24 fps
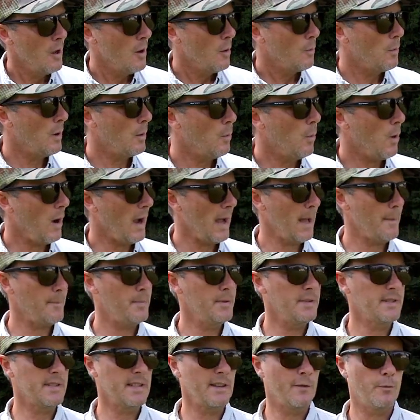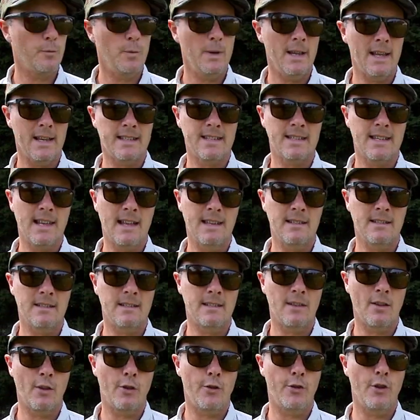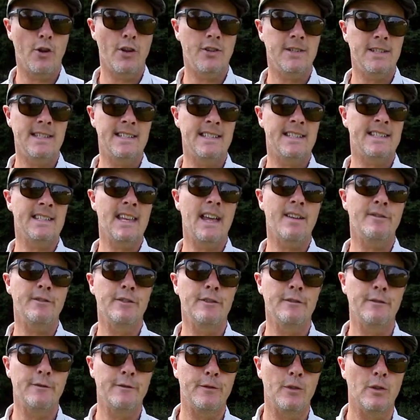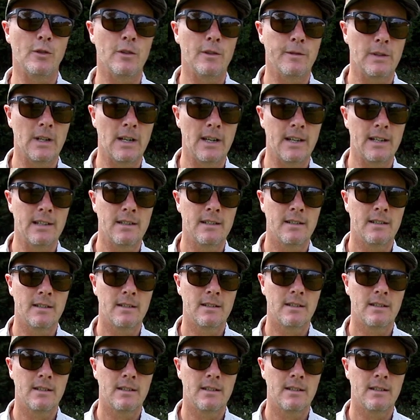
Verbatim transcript: well, what happens if we extend 37 foot of line?